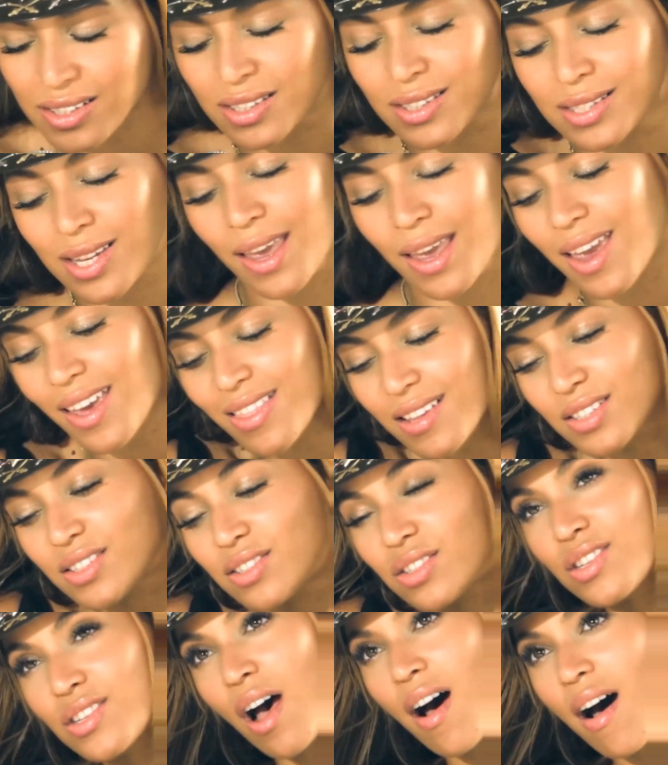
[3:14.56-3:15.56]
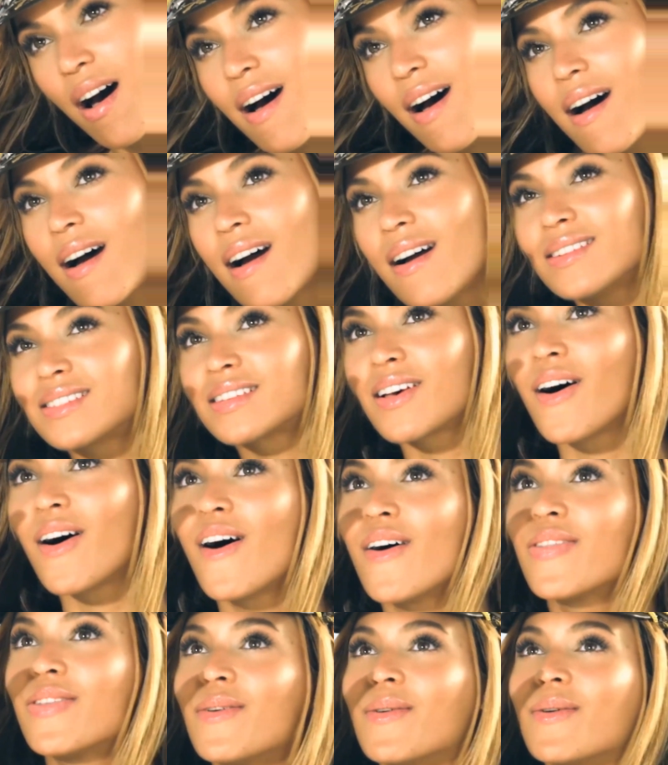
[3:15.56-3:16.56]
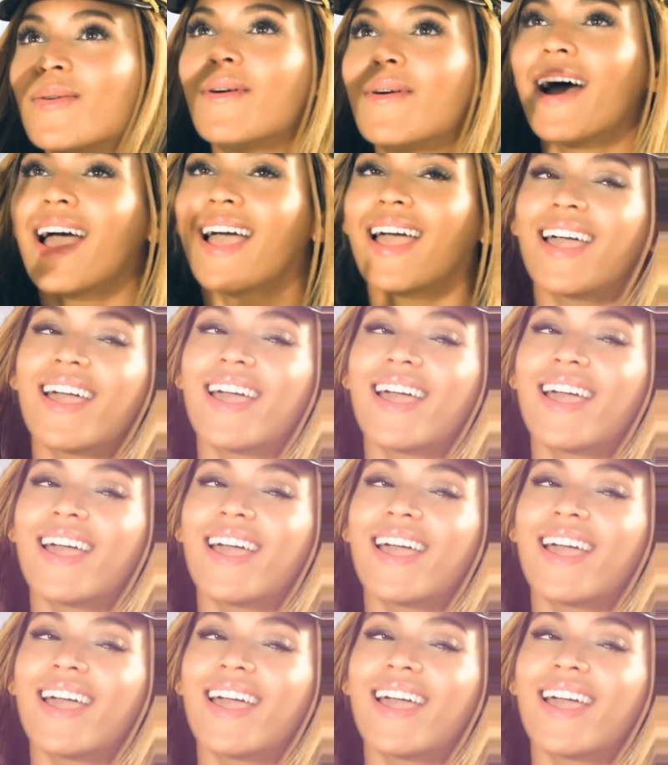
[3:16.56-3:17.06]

others say she wears extensions or wigs.